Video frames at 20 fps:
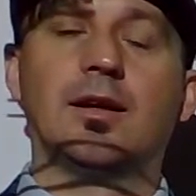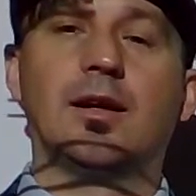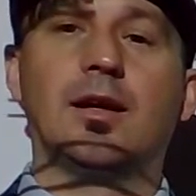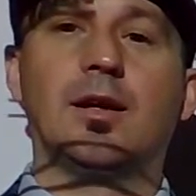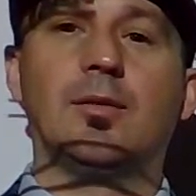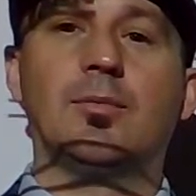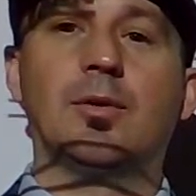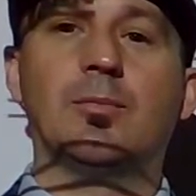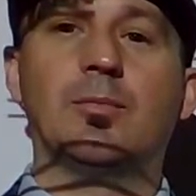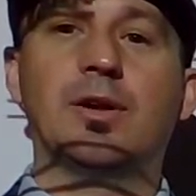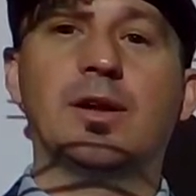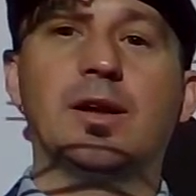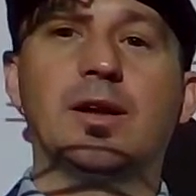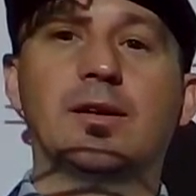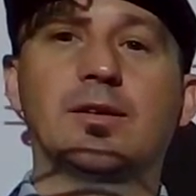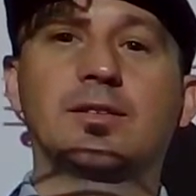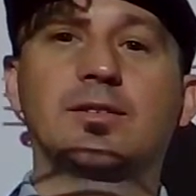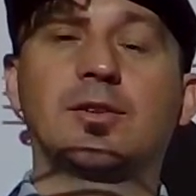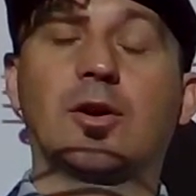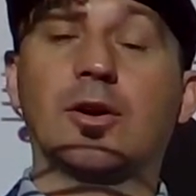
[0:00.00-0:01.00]
And when we
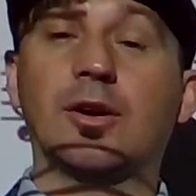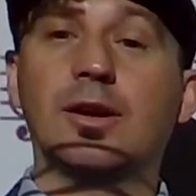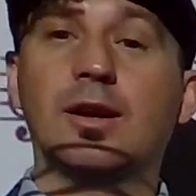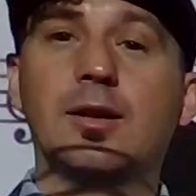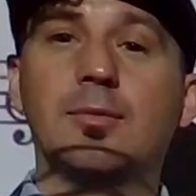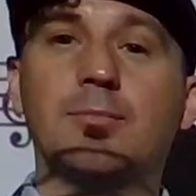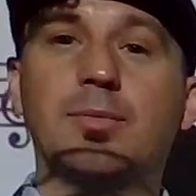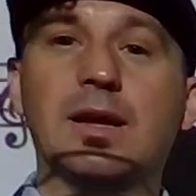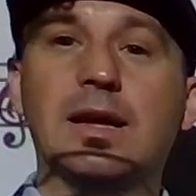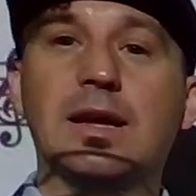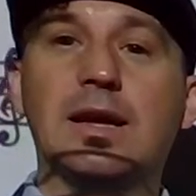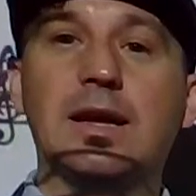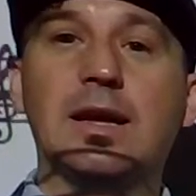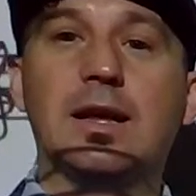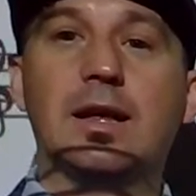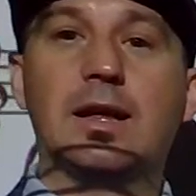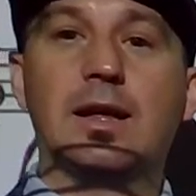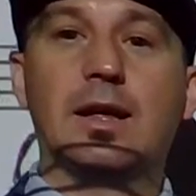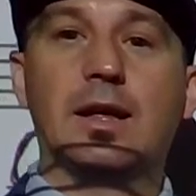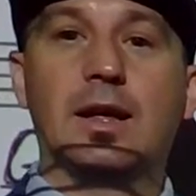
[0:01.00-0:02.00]
started at B
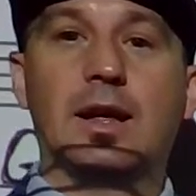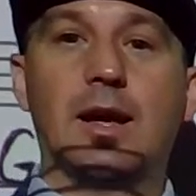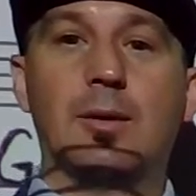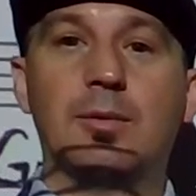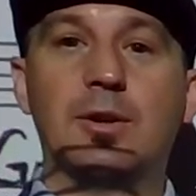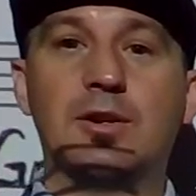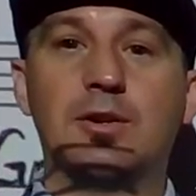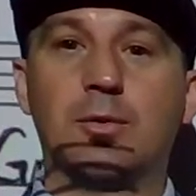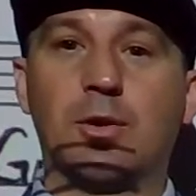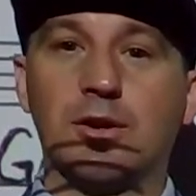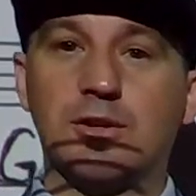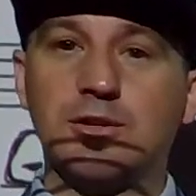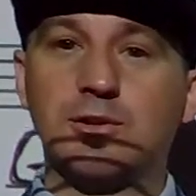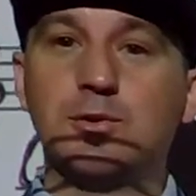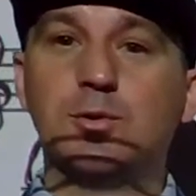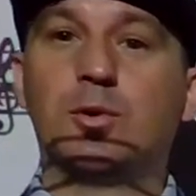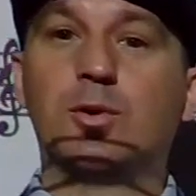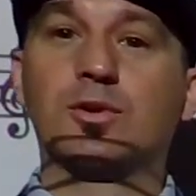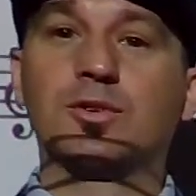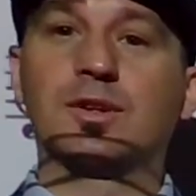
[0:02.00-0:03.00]
and we do our
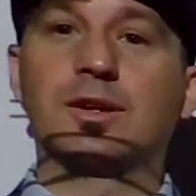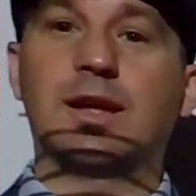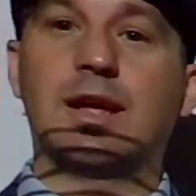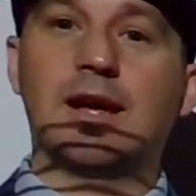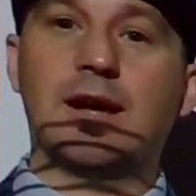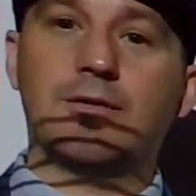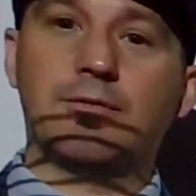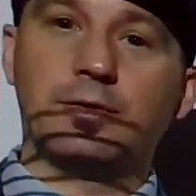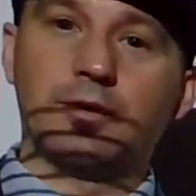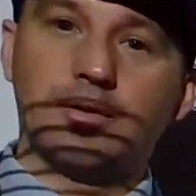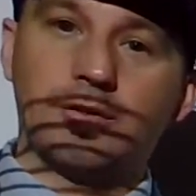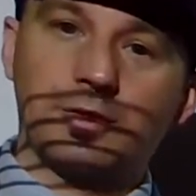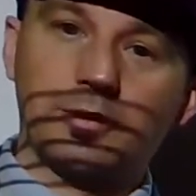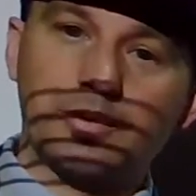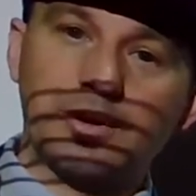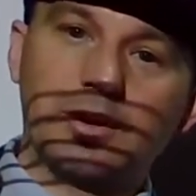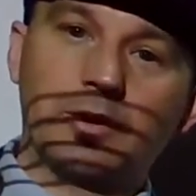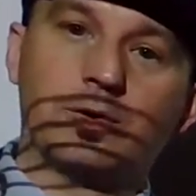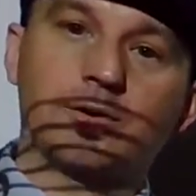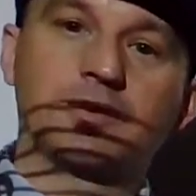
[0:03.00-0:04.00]
2 holes and a half,
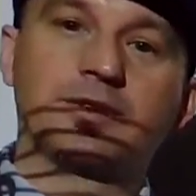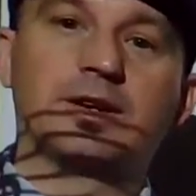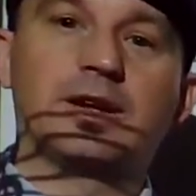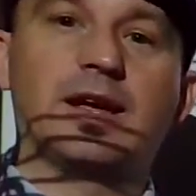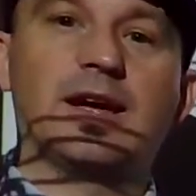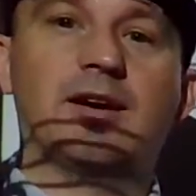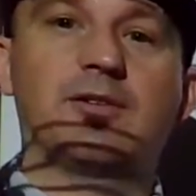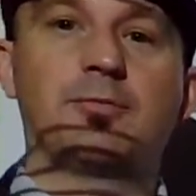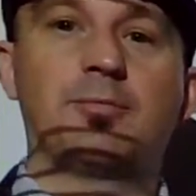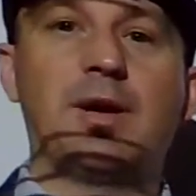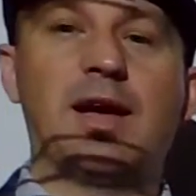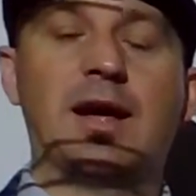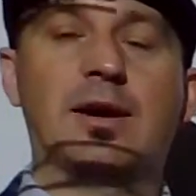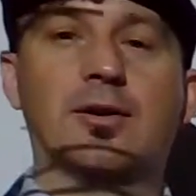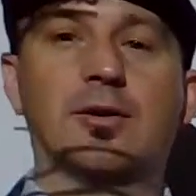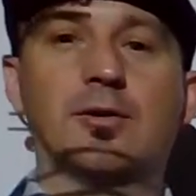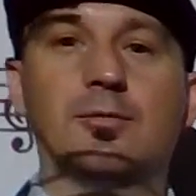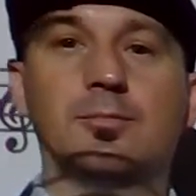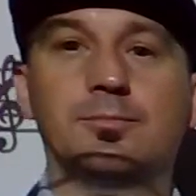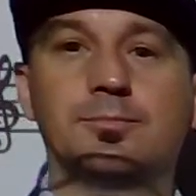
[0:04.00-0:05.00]
3 holes and a half
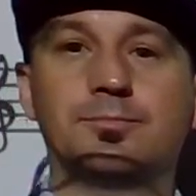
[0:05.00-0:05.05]
pattern,